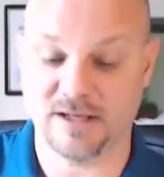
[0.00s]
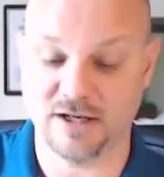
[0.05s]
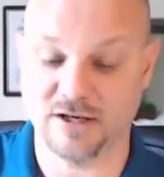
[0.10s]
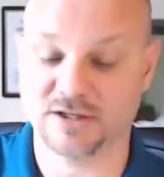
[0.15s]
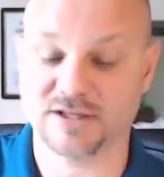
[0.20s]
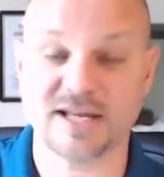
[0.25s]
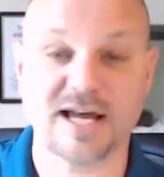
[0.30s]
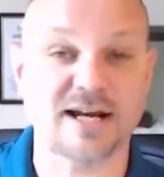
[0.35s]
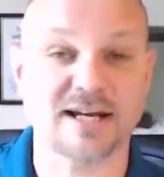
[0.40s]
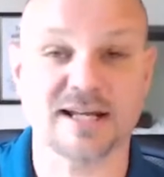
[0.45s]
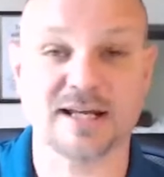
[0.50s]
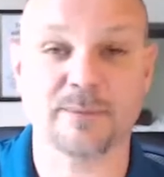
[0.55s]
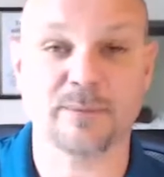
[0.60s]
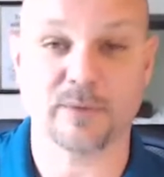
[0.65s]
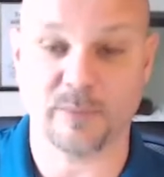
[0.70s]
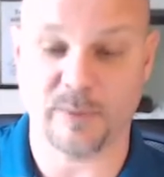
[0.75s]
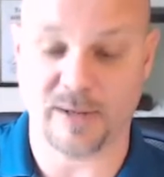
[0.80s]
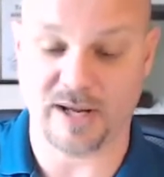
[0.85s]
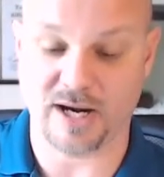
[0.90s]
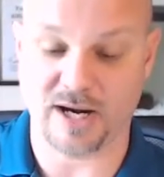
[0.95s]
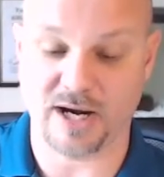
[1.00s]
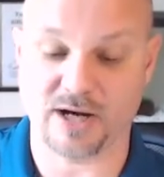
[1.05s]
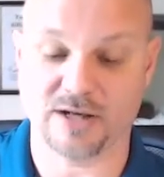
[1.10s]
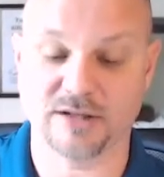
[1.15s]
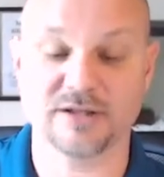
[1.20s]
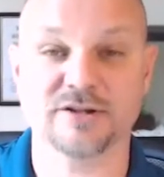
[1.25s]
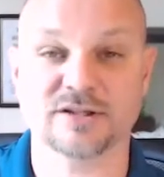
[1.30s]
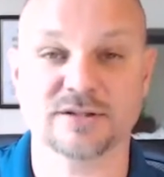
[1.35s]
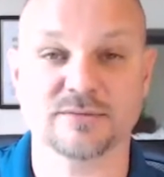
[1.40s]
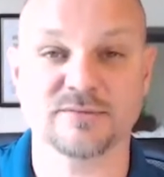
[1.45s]
Here's how to get prepared.
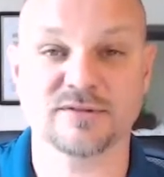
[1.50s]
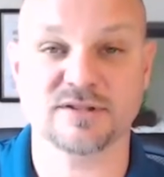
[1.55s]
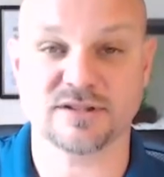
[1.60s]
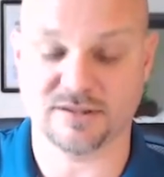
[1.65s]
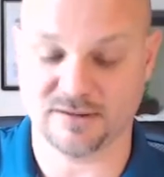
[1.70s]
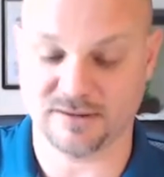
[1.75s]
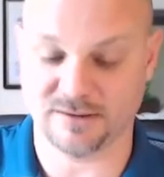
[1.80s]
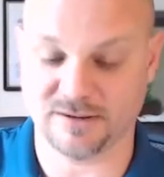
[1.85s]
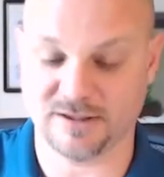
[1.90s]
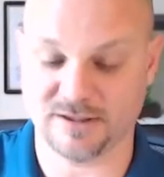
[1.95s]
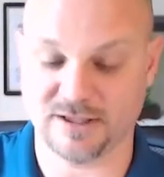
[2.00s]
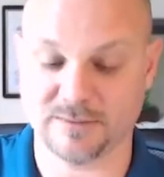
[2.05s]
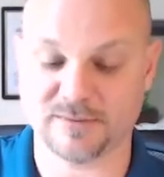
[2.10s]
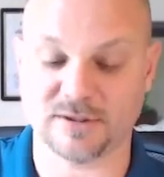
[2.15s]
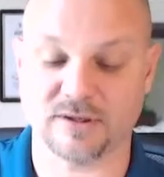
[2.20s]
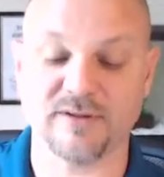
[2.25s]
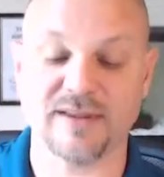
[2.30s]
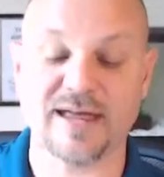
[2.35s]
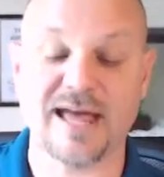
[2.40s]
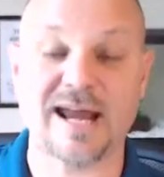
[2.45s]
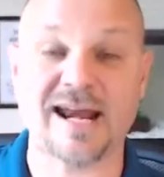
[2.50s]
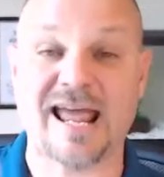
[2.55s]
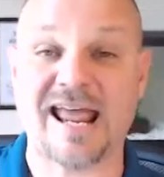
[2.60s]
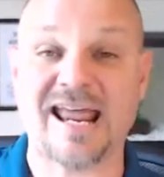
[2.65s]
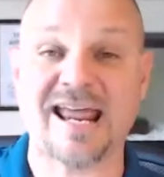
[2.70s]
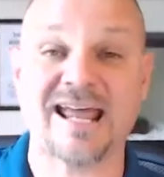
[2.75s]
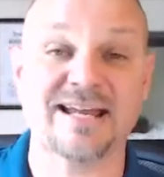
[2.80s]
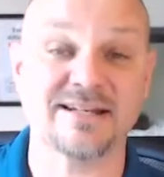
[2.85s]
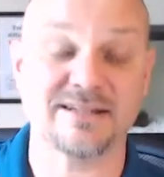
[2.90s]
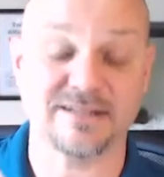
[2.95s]
Here's some tips on that,
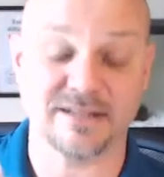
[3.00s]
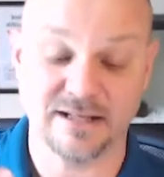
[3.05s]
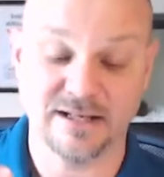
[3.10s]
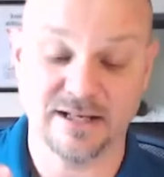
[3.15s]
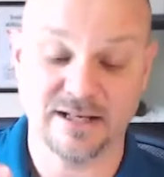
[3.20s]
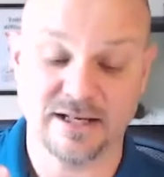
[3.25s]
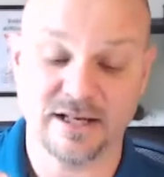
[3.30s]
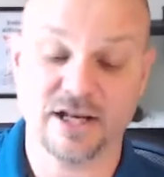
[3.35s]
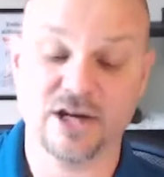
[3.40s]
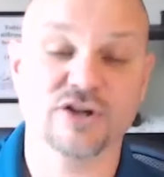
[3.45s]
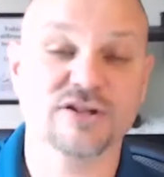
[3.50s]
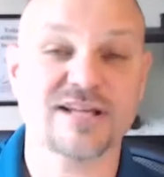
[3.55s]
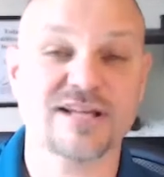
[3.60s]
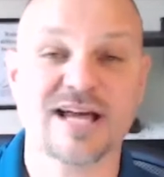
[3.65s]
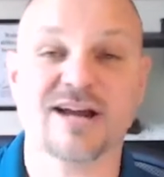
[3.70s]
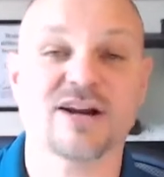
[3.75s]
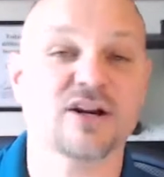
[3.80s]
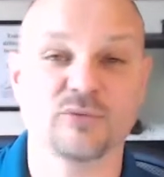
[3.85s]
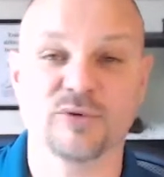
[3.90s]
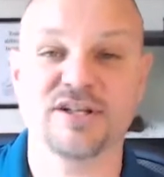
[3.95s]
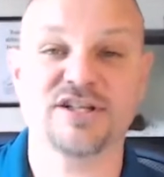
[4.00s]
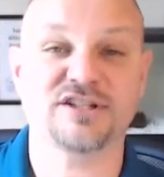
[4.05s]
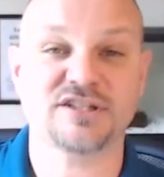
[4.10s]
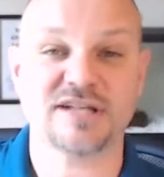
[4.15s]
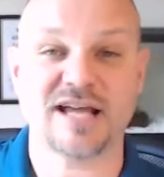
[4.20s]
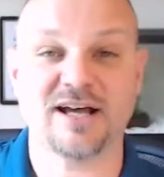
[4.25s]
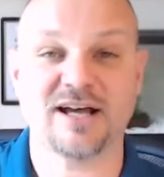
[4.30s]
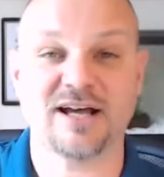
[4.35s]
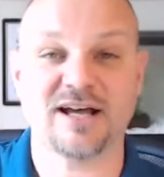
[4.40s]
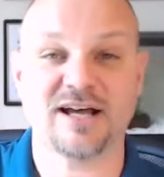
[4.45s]
and here's how to reach
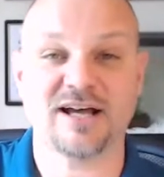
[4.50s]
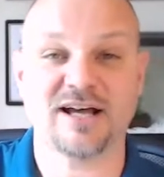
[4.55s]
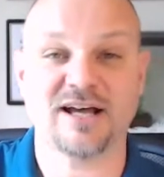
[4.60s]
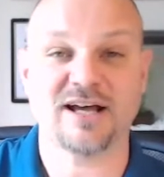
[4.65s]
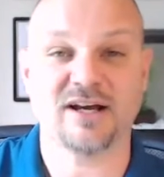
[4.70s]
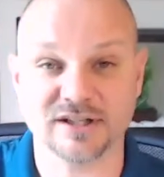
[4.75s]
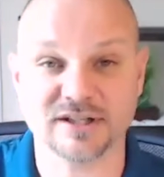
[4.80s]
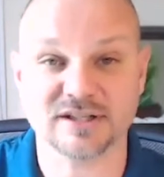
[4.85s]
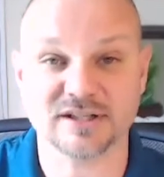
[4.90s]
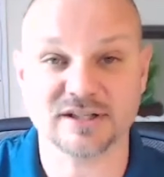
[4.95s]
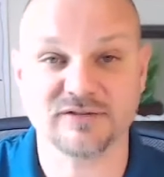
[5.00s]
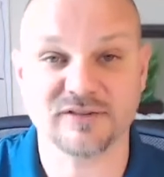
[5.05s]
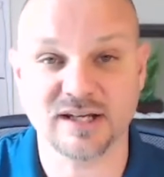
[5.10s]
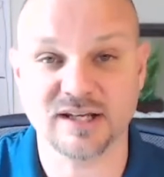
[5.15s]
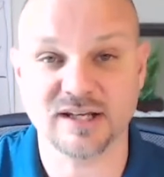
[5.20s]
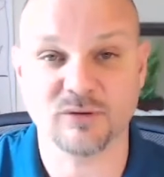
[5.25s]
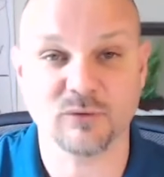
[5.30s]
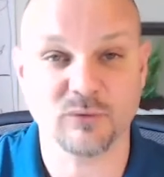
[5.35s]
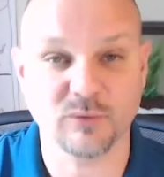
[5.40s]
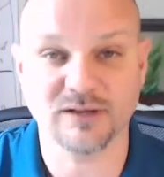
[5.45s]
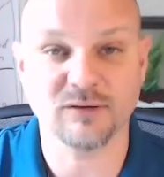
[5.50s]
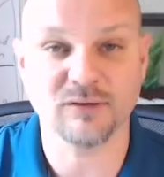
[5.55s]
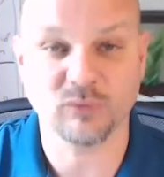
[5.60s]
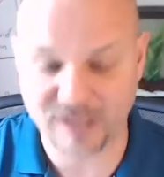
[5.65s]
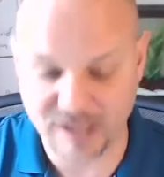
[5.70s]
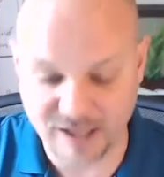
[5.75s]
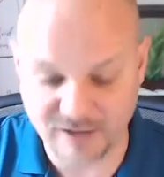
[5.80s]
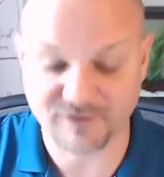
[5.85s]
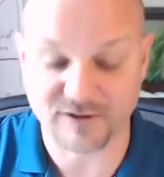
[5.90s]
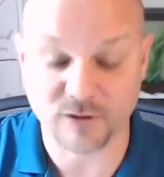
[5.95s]
us if and
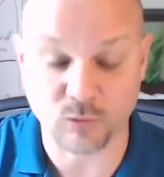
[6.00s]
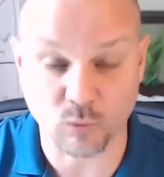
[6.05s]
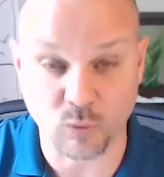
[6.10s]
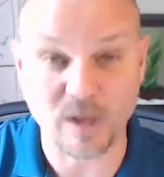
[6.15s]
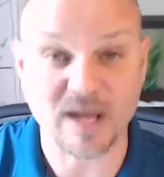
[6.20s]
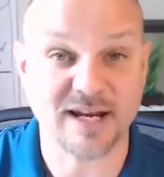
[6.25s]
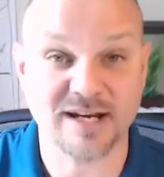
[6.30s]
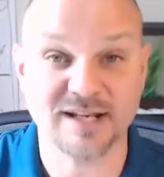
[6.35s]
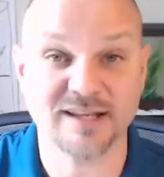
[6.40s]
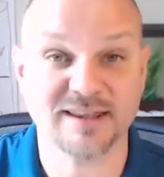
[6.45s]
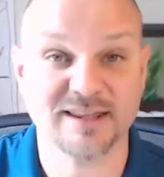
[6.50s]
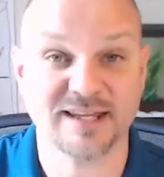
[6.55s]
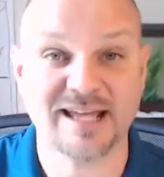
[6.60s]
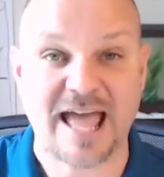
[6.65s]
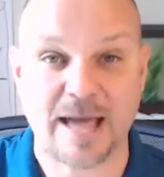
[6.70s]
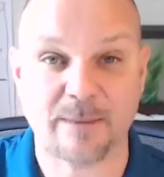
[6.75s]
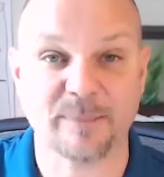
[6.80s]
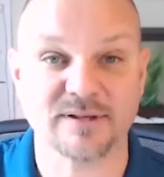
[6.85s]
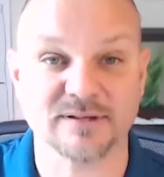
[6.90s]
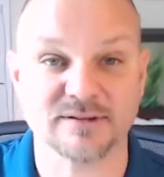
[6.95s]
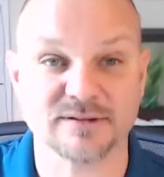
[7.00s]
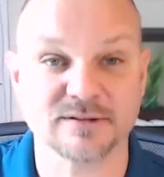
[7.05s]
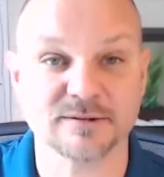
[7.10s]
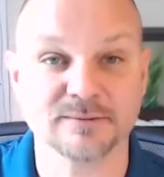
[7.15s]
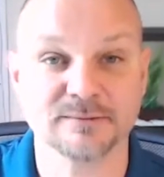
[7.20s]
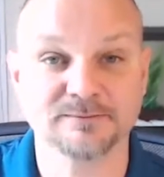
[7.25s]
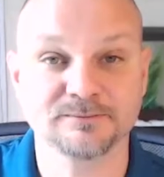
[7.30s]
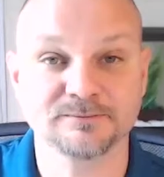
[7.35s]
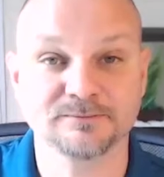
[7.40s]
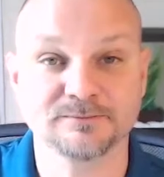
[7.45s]
when anything happens.
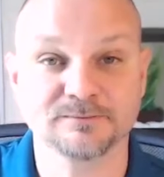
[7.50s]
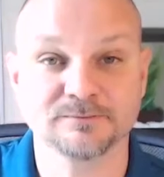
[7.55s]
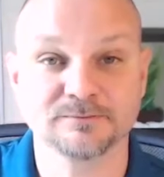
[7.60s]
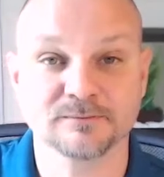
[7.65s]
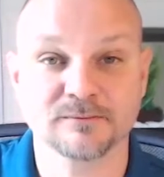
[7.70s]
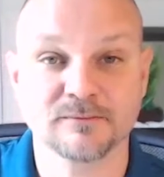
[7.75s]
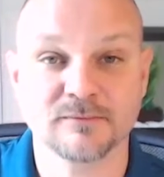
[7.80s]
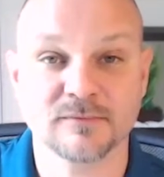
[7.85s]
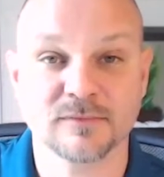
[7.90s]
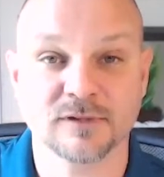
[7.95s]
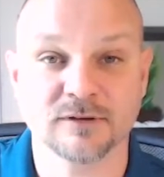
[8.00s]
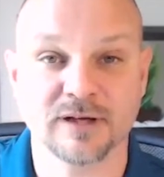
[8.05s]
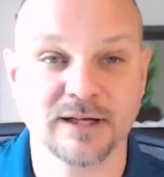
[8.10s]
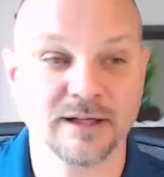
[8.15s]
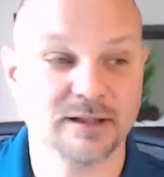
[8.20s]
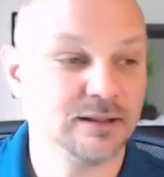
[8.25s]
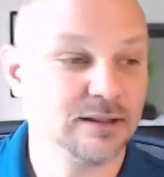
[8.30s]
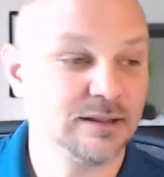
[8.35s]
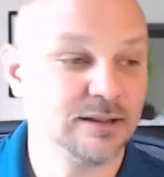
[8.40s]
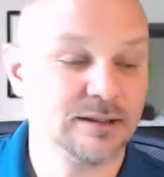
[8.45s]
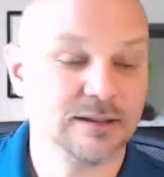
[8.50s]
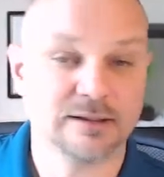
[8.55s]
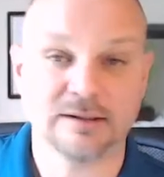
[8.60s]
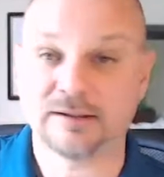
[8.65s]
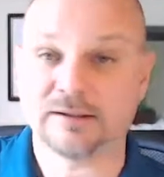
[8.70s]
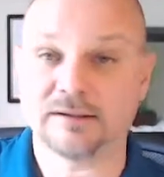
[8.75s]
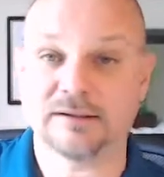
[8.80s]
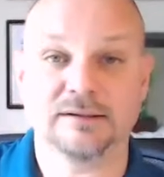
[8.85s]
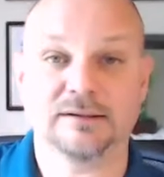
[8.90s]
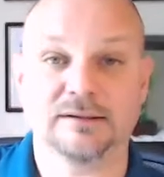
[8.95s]
Right?
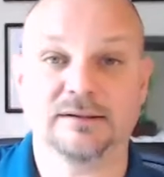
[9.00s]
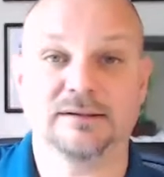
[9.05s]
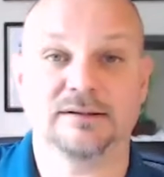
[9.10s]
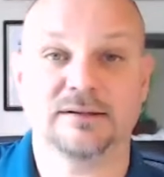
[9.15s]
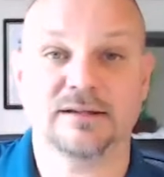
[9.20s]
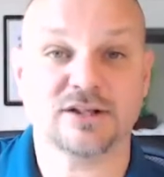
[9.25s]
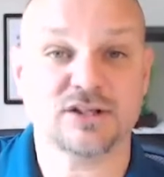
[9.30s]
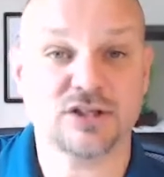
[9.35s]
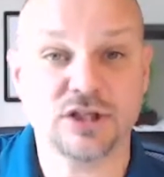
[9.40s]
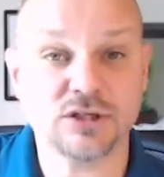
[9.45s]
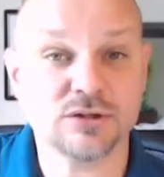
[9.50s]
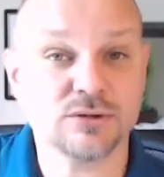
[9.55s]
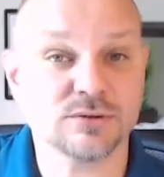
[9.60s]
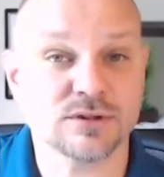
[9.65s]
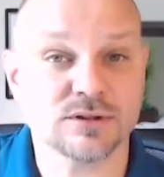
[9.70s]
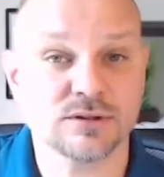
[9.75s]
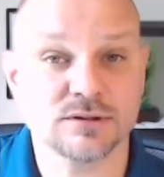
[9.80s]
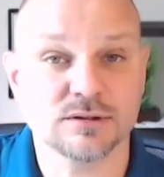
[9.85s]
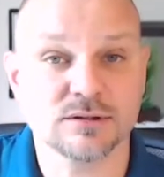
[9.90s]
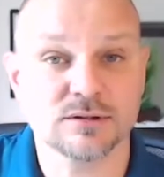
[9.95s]
That's huge.